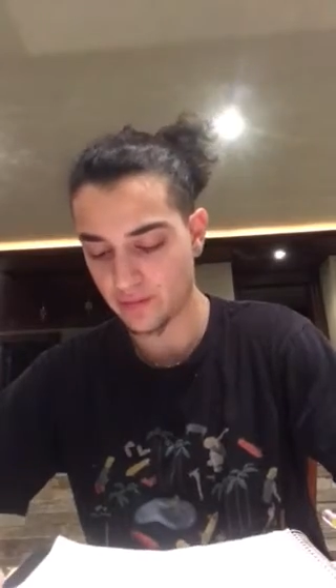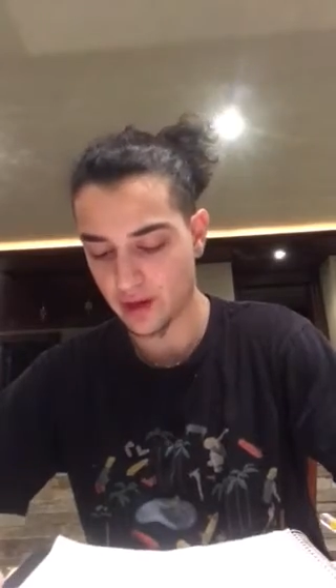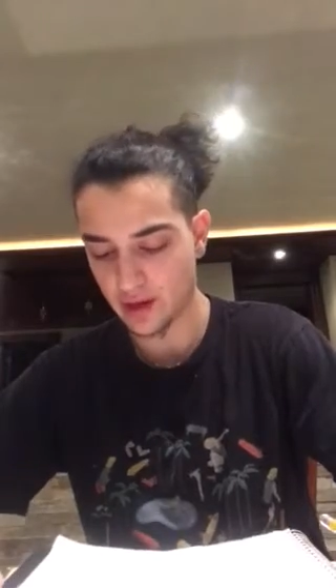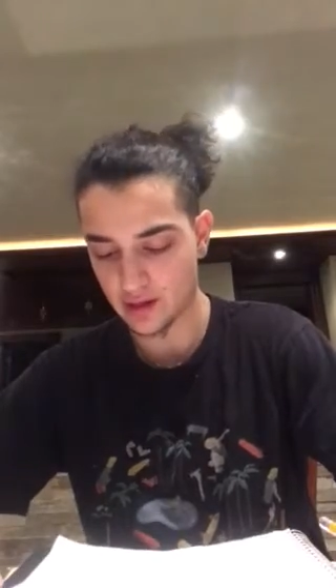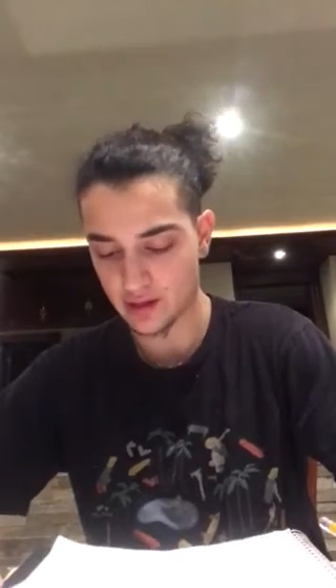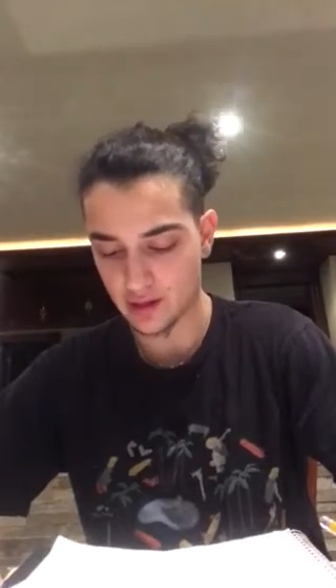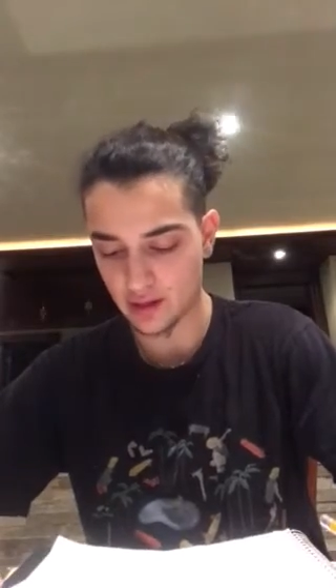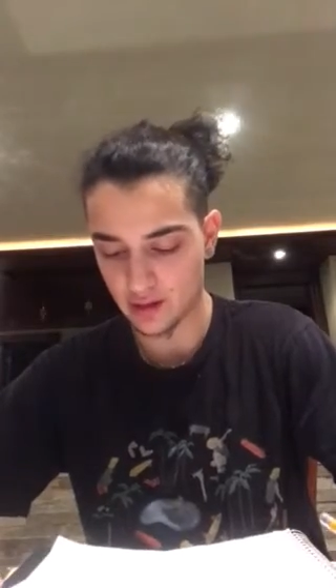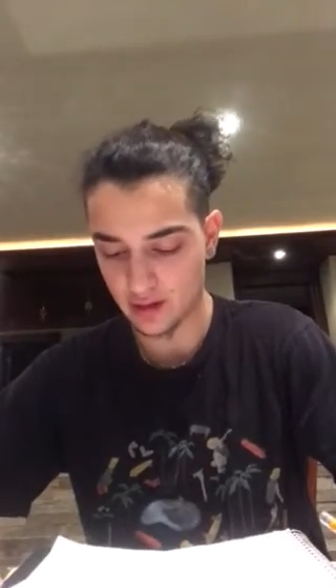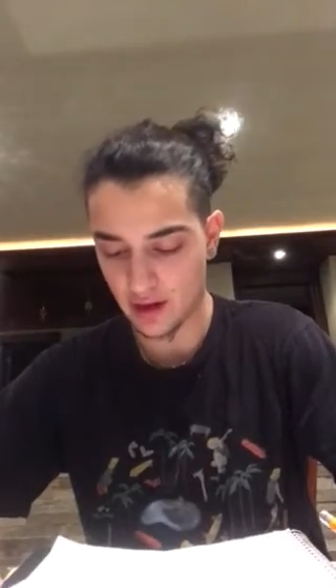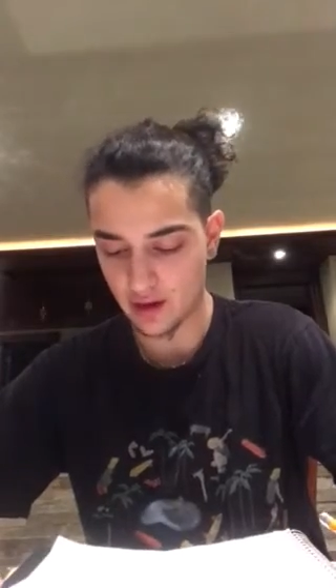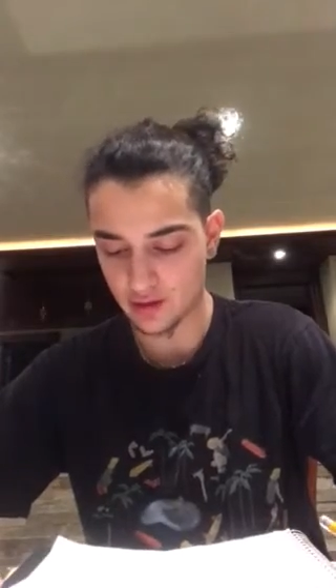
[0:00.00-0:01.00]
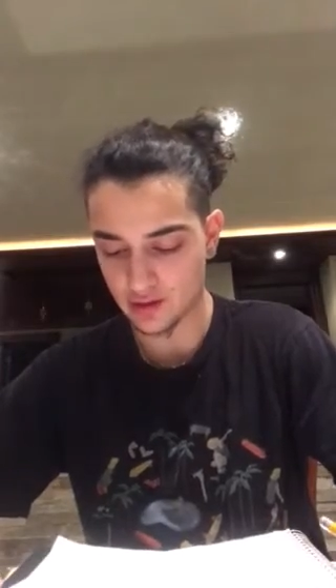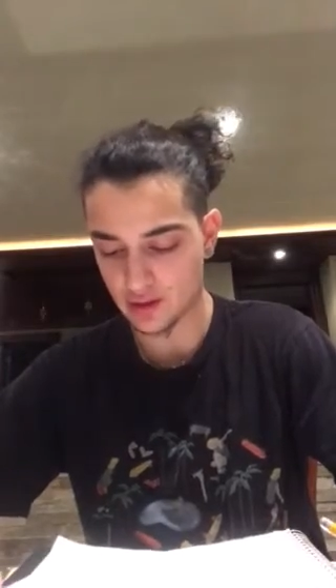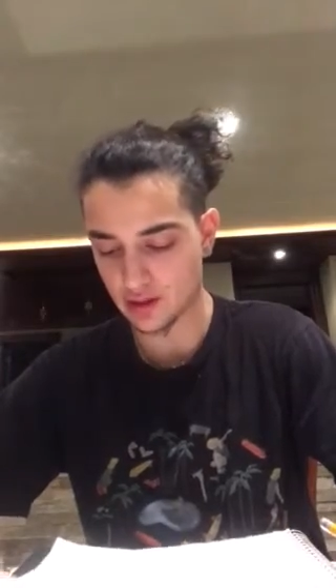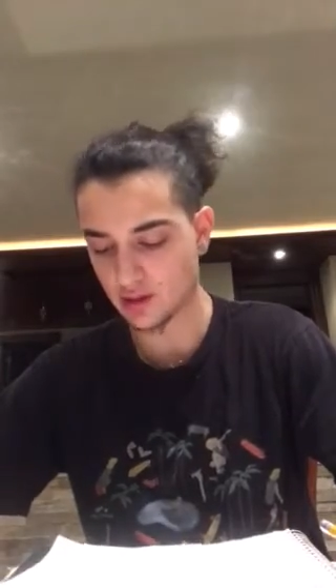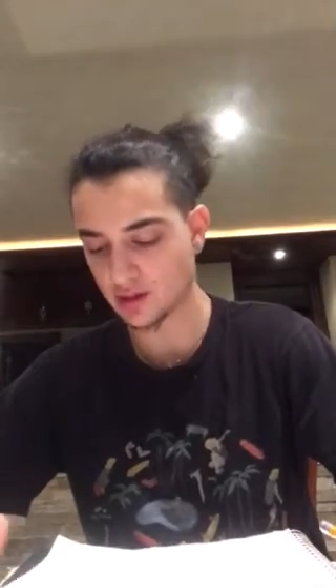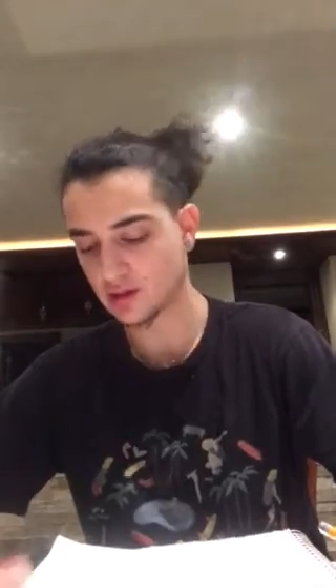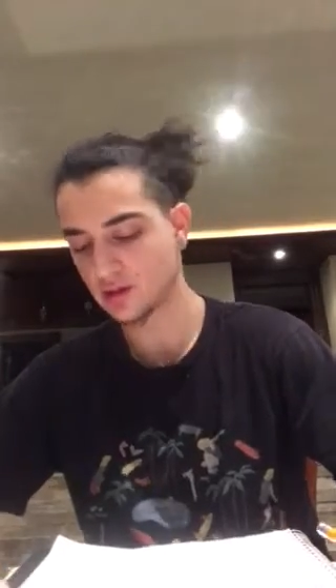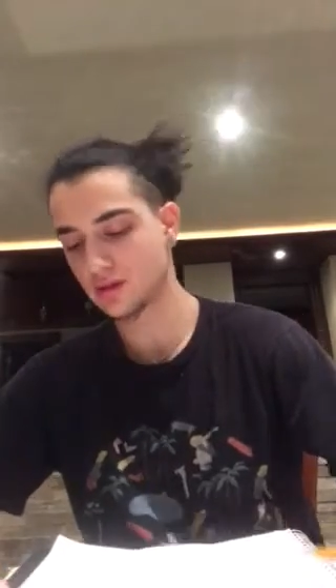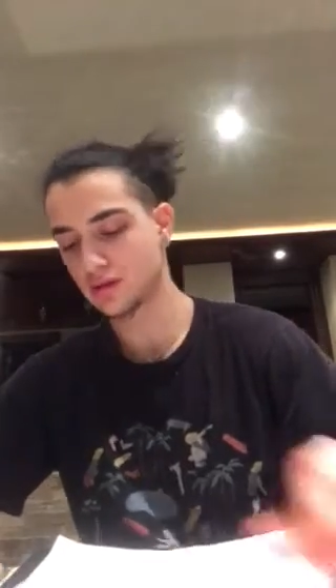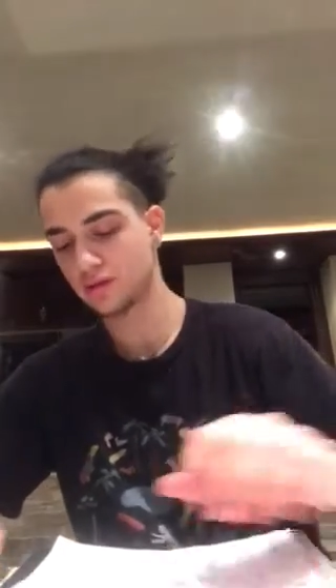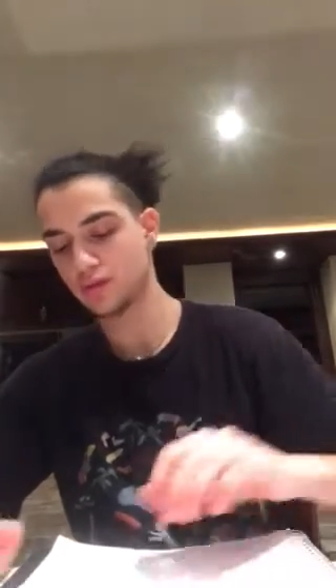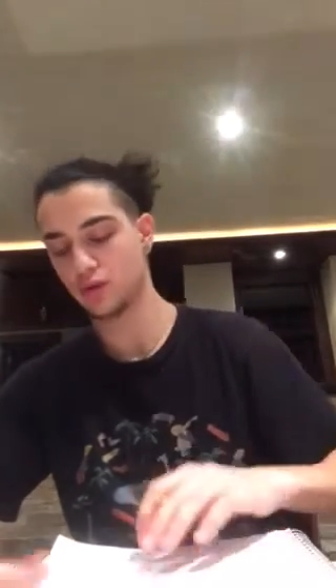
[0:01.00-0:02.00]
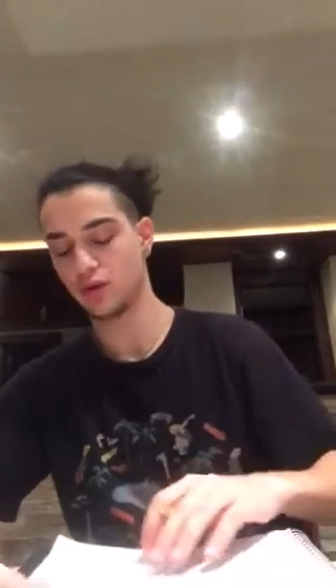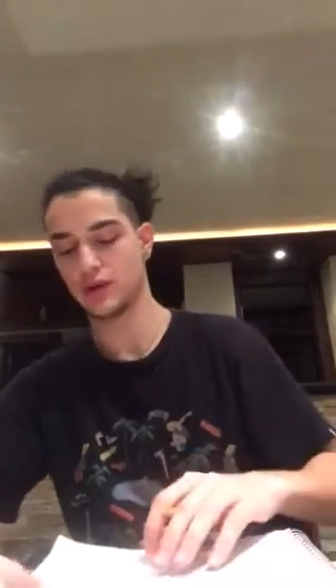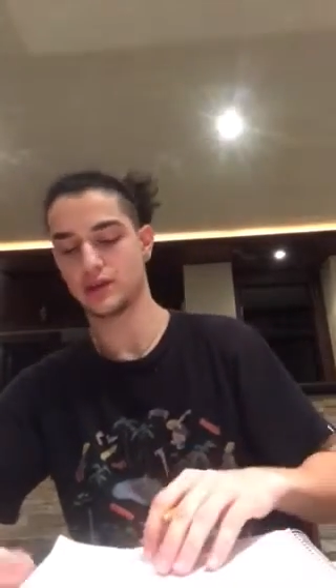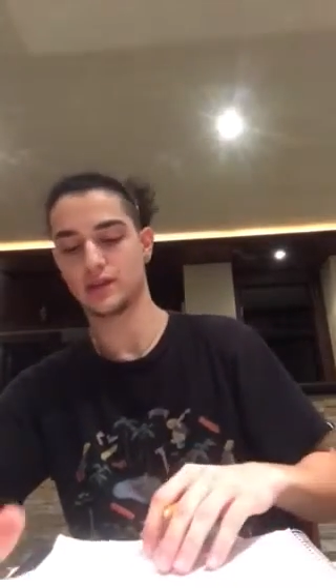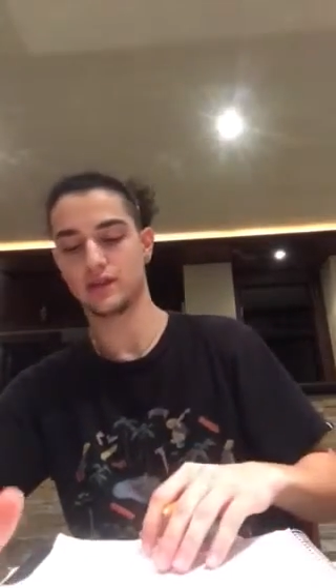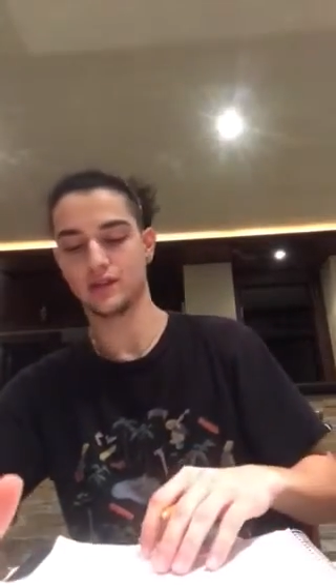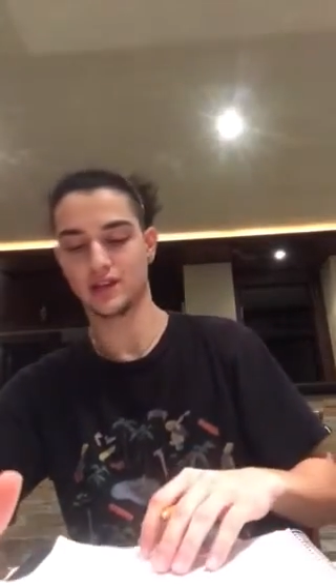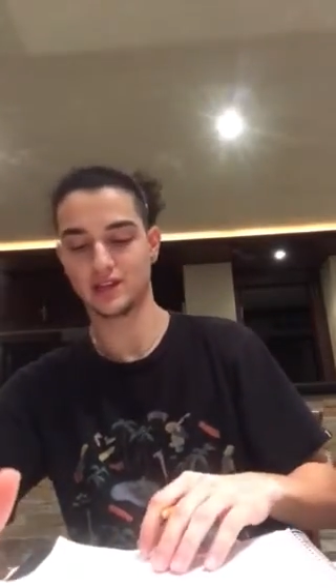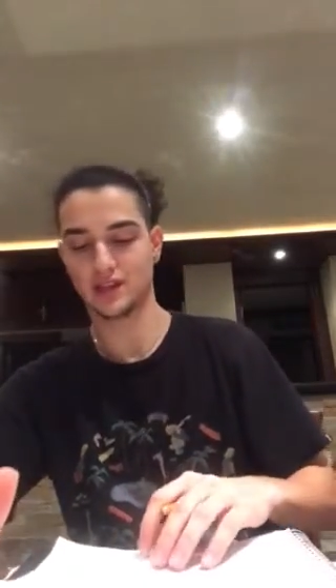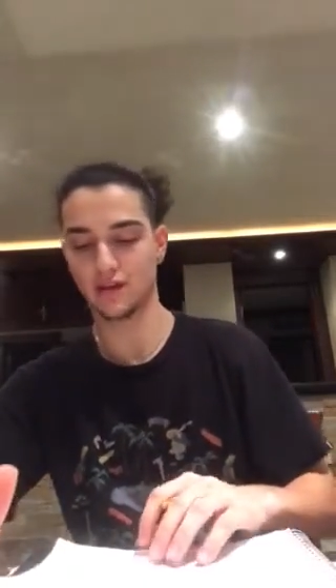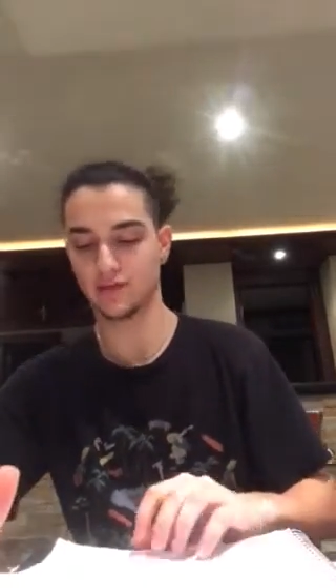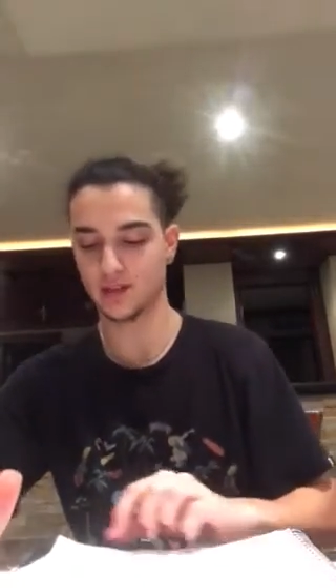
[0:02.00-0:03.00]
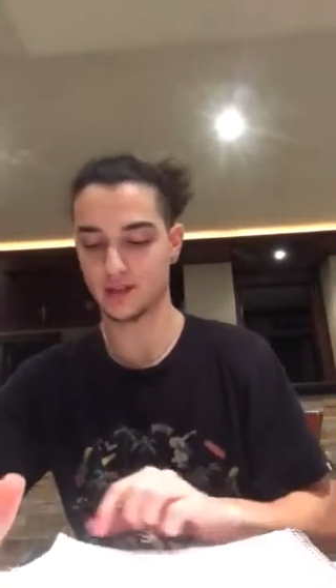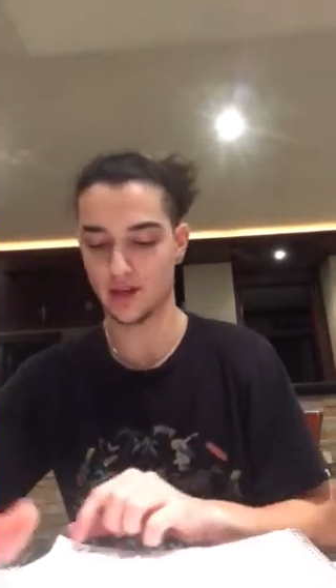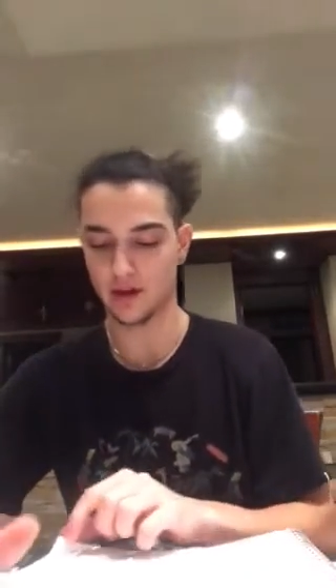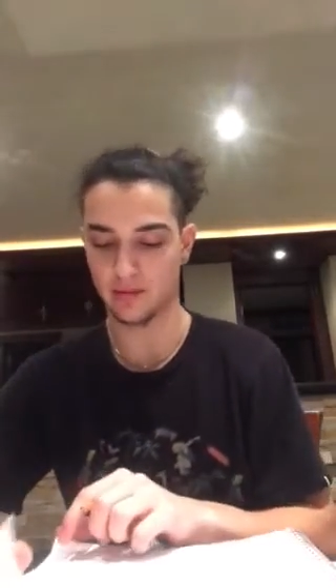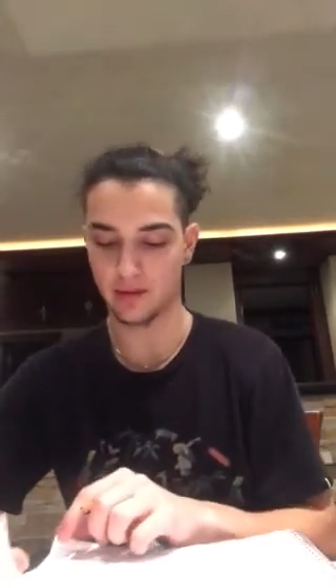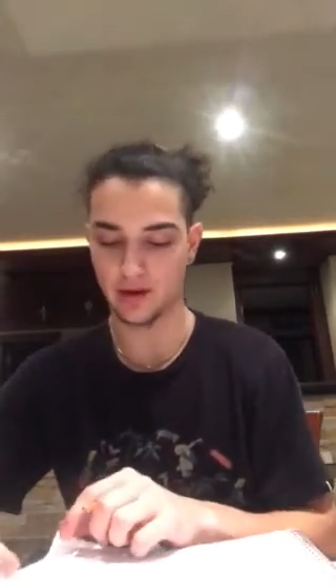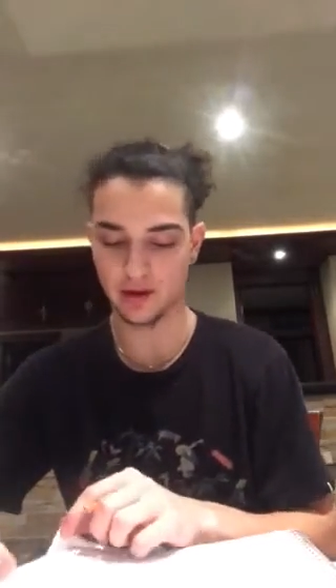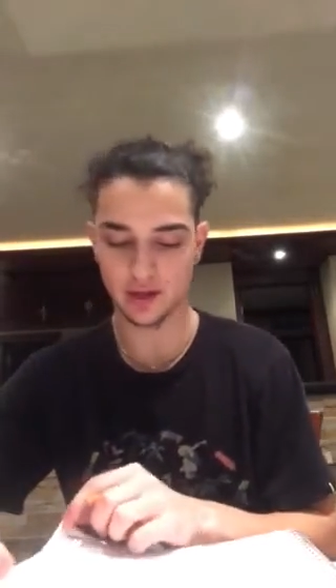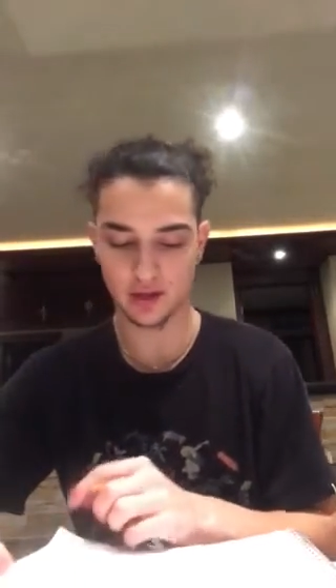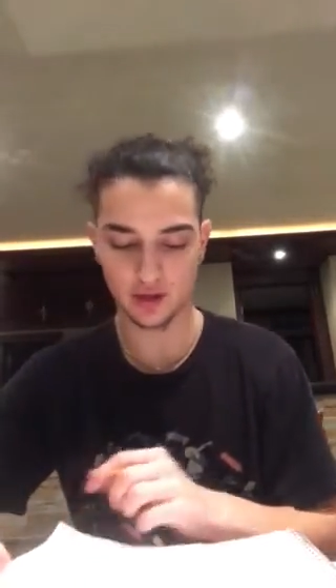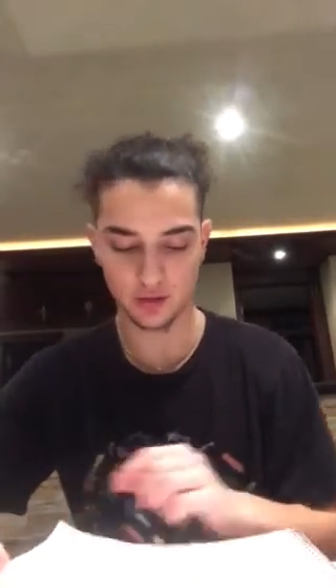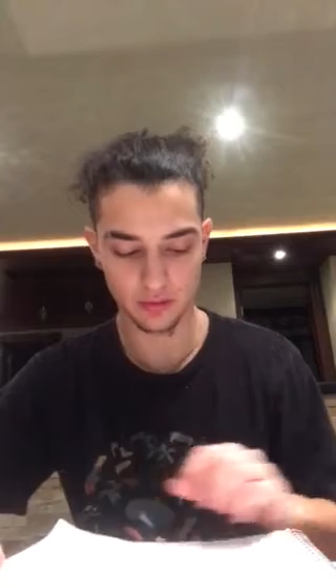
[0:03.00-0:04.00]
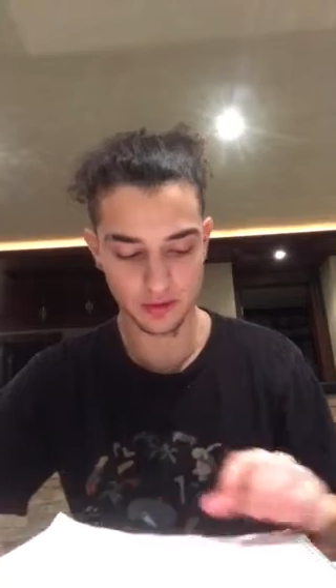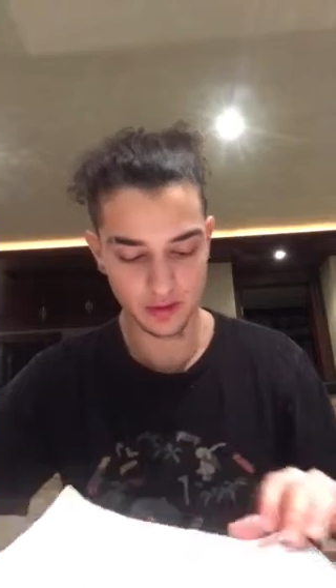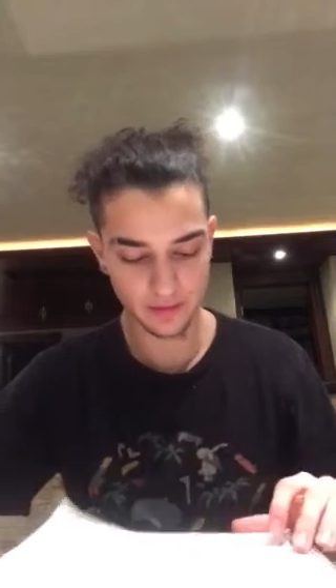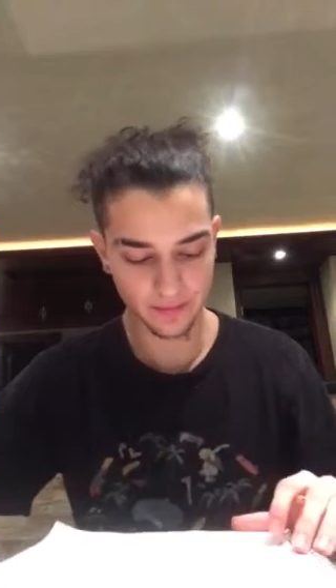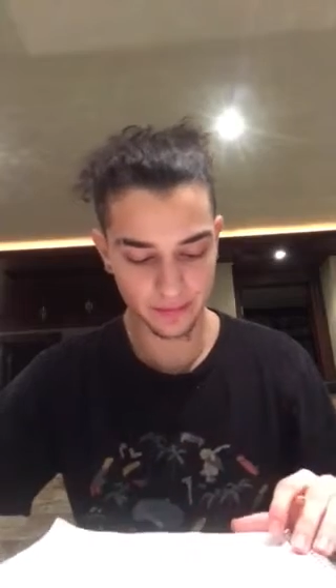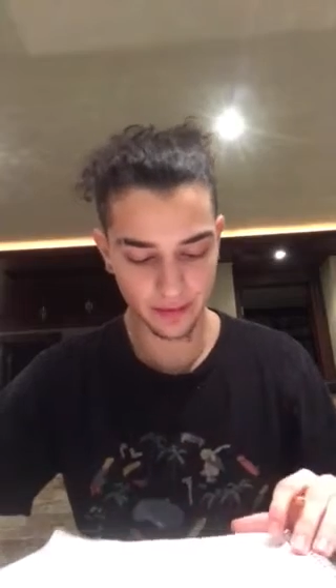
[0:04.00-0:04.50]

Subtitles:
18,000.77 centimeters cubed.